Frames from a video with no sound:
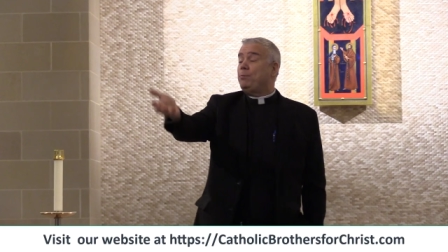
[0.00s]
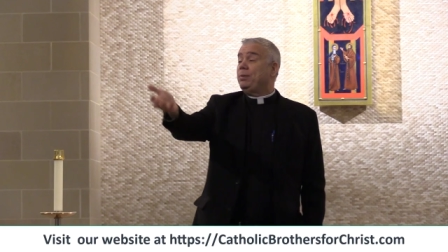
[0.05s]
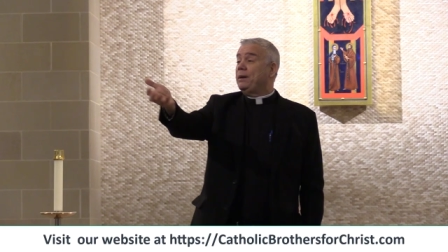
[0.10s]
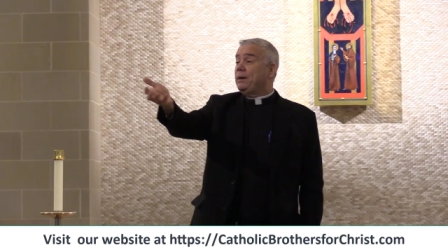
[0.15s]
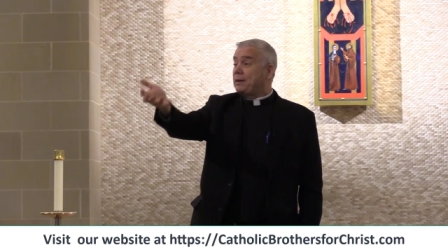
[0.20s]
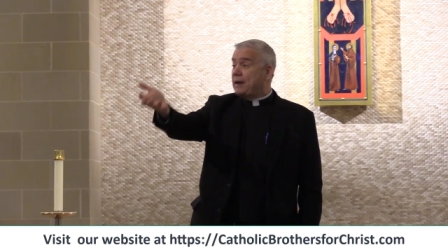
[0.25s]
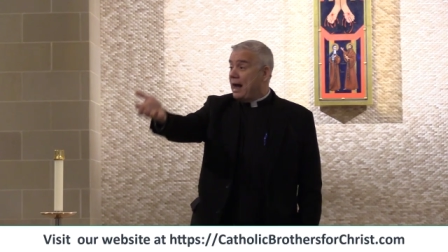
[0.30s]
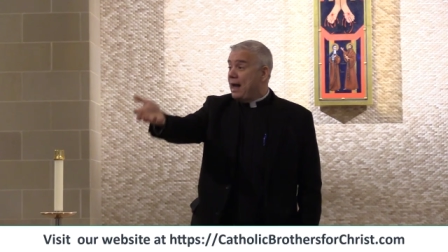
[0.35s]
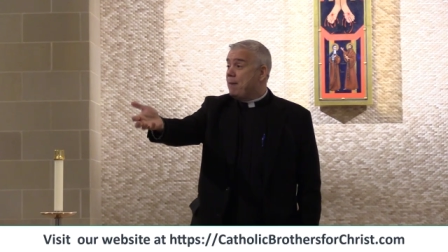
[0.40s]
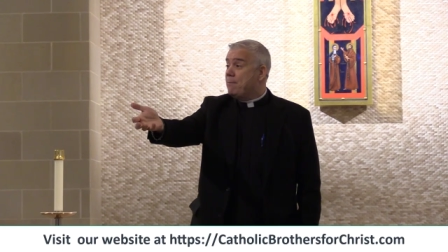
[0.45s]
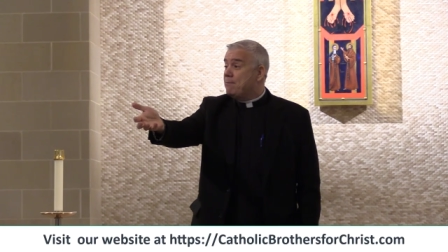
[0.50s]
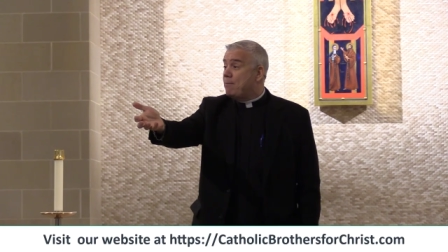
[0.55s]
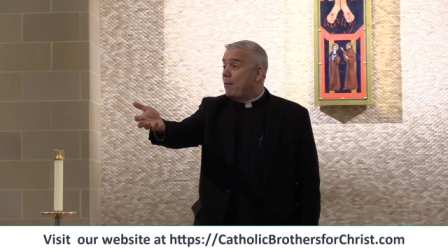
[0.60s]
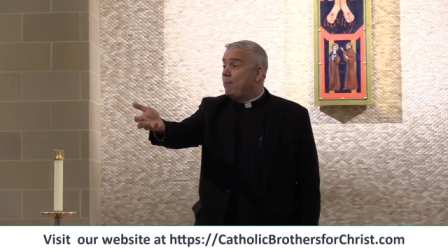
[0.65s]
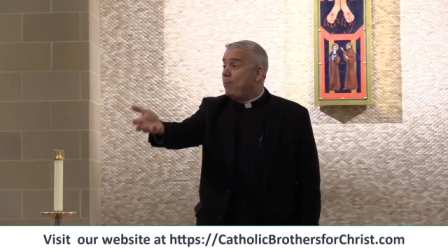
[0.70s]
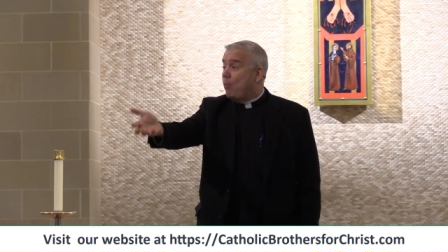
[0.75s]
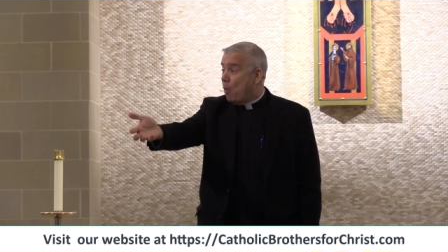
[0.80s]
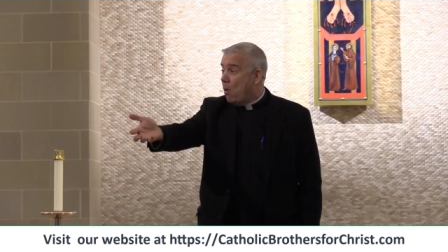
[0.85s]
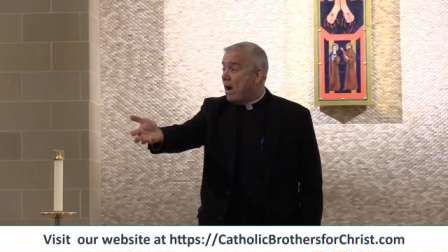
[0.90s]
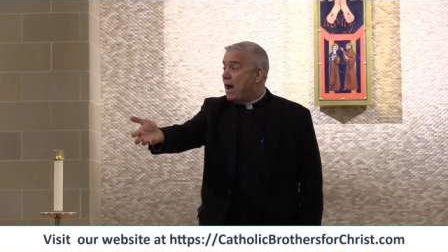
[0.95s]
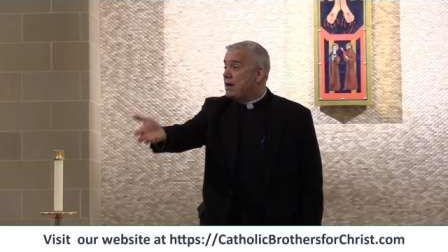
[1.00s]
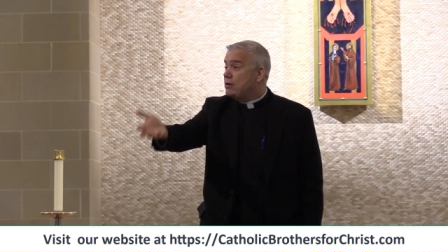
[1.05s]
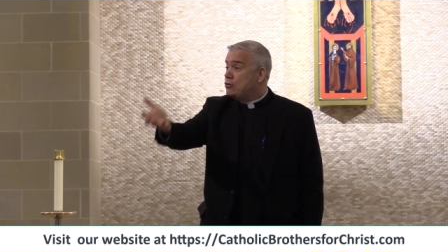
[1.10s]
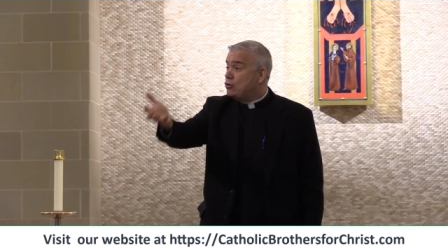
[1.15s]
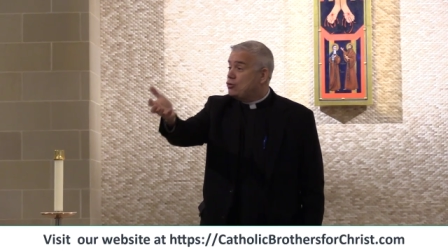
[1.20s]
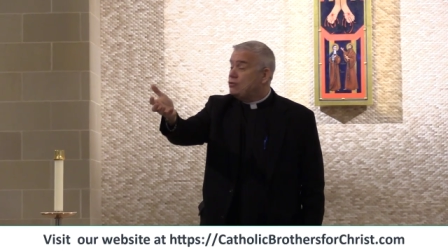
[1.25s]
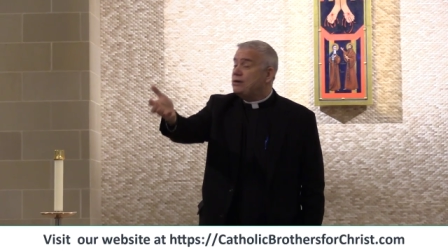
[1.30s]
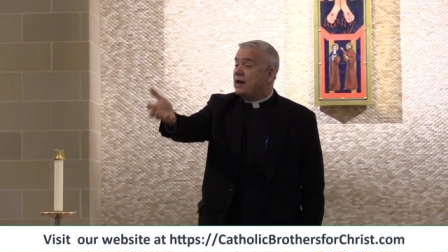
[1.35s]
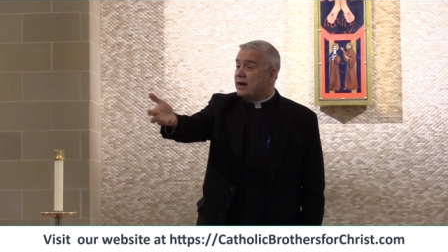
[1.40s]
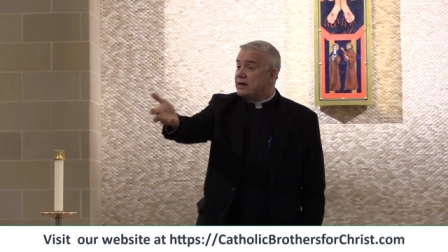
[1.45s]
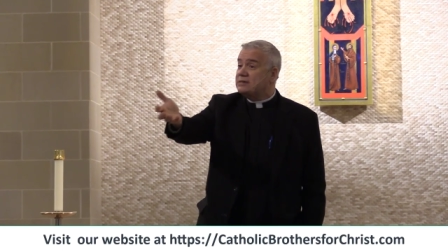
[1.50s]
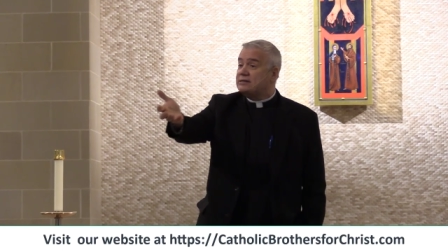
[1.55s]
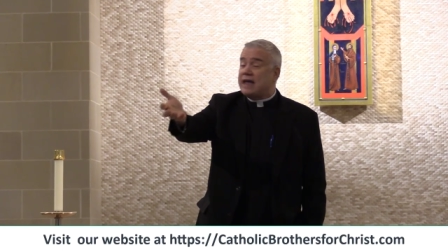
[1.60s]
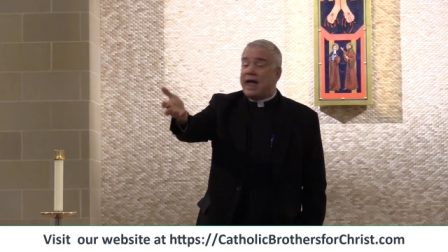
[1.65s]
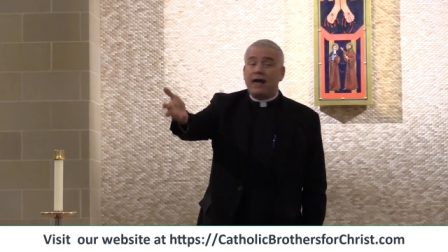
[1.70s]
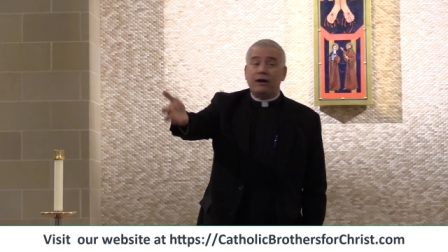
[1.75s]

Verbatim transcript: become one who does